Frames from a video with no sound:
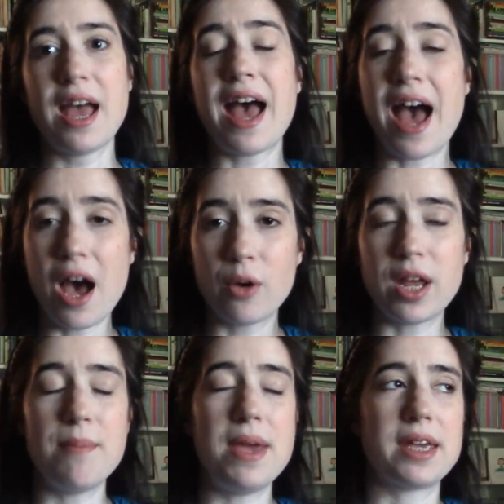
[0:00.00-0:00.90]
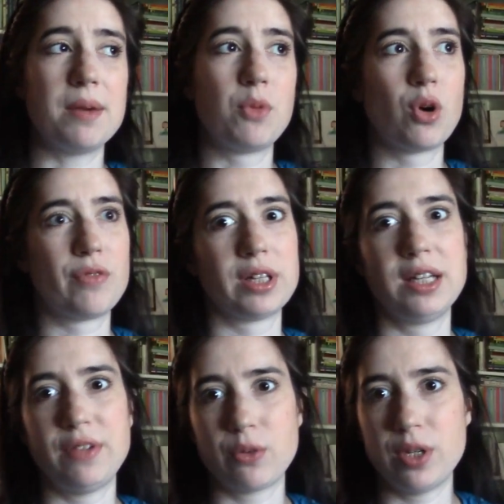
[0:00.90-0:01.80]
out and make it more of a
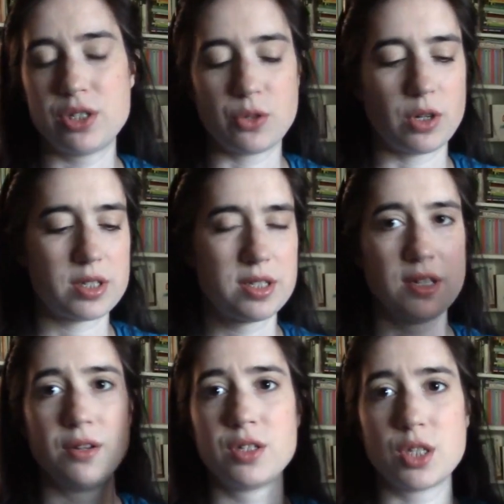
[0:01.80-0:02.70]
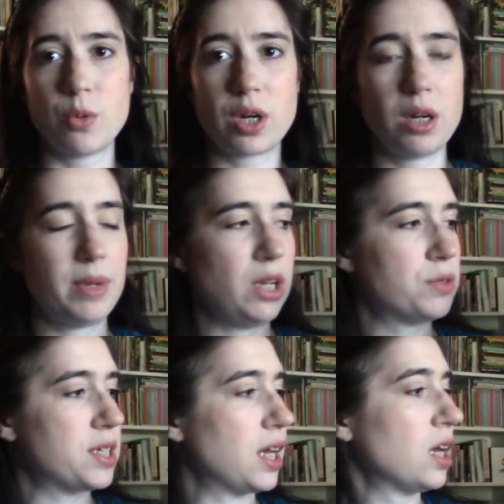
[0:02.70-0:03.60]
living resource. So we're going to be
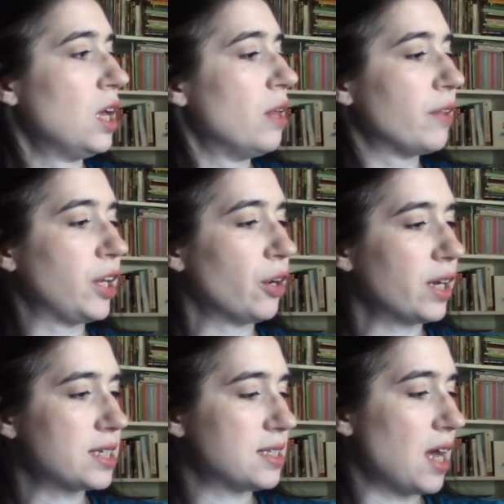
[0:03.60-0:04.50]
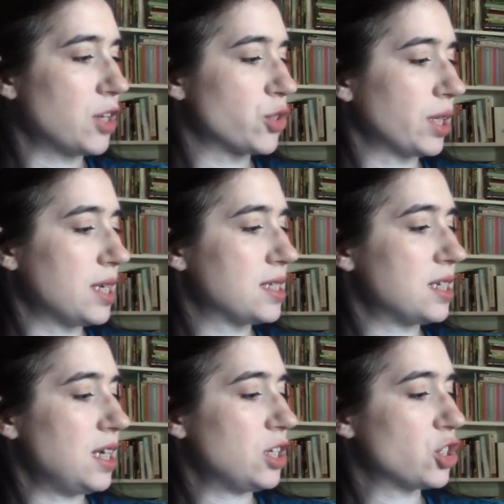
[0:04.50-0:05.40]
using The Curious Naturalist,
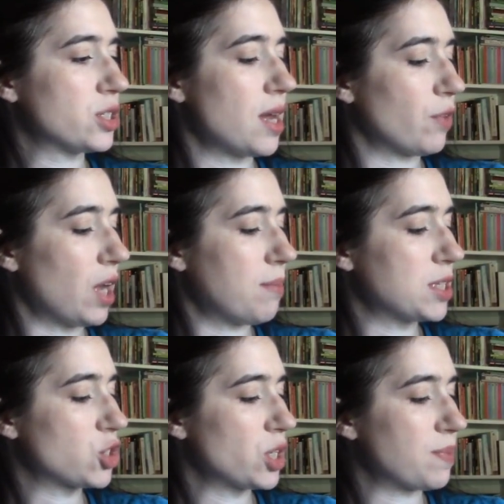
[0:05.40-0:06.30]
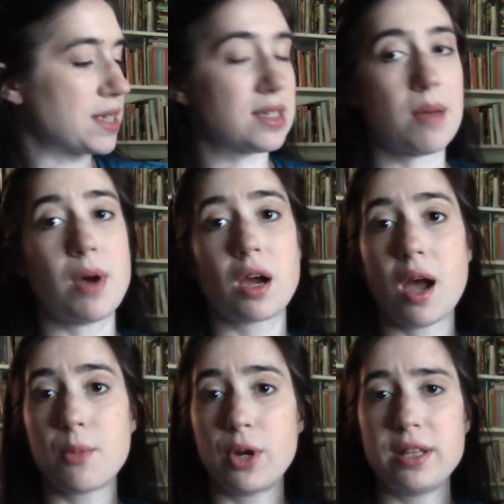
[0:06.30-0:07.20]
Nature's Everyday Mysteries by Sam
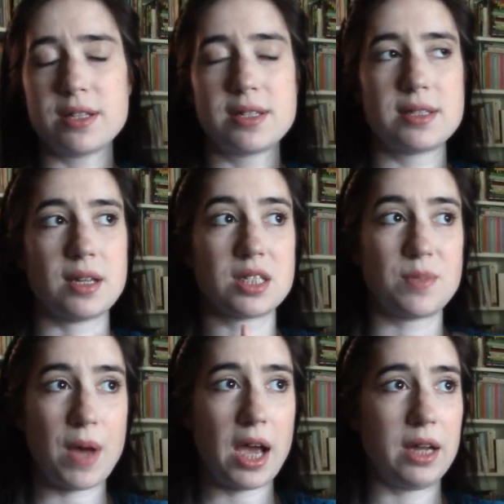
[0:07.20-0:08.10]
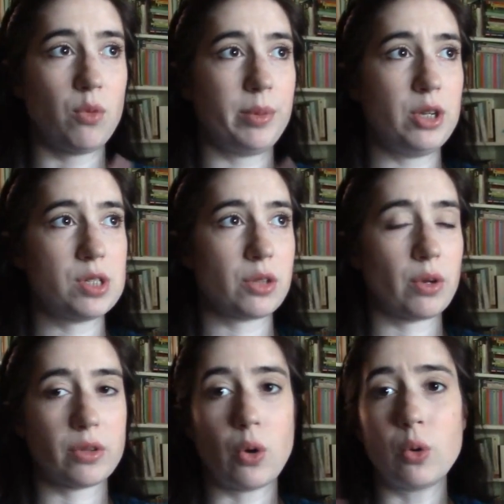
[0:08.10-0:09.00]
Montgomery. This is a spine we'll be using
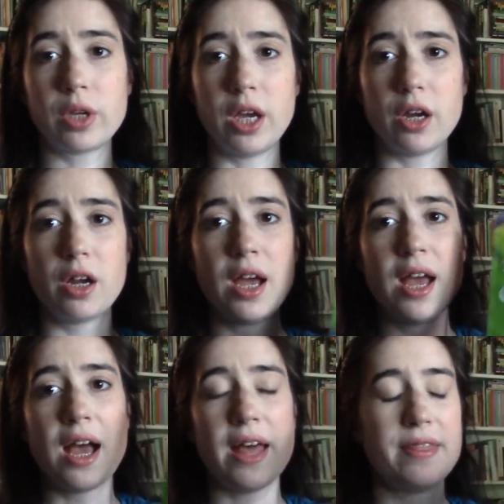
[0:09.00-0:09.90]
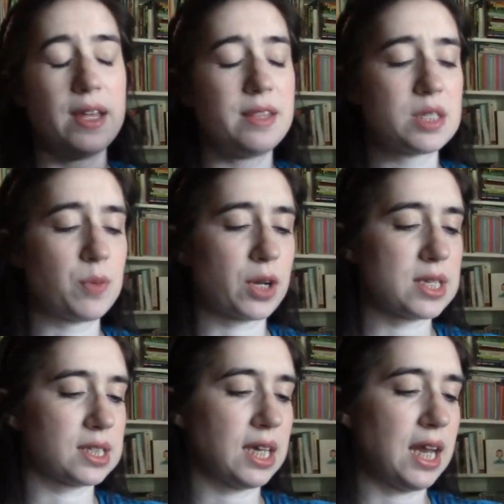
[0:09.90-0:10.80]
throughout the whole year. This book
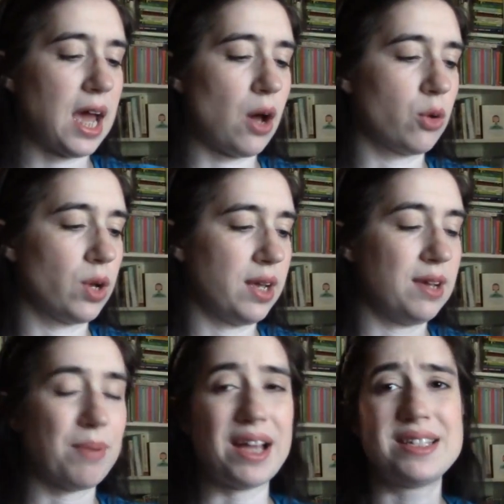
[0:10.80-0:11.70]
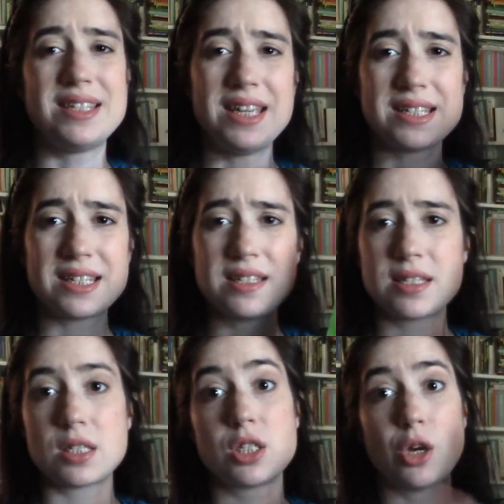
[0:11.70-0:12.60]
is laid out by
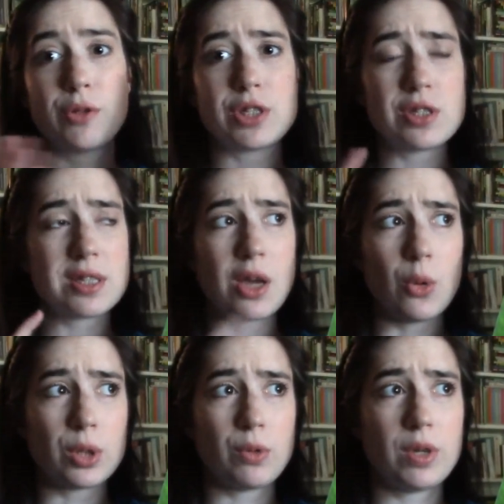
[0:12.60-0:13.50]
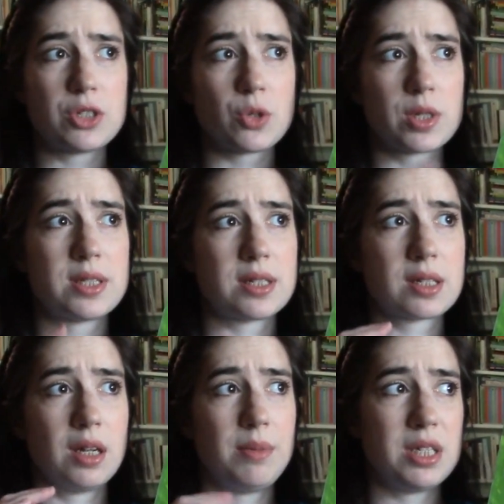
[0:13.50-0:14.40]
seasons, so this is the only resource that's
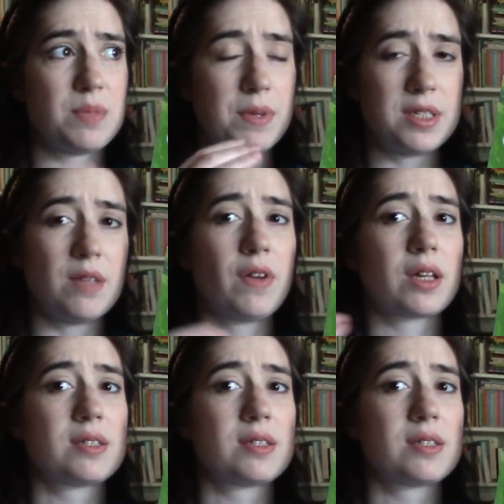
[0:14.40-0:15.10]
going to be specific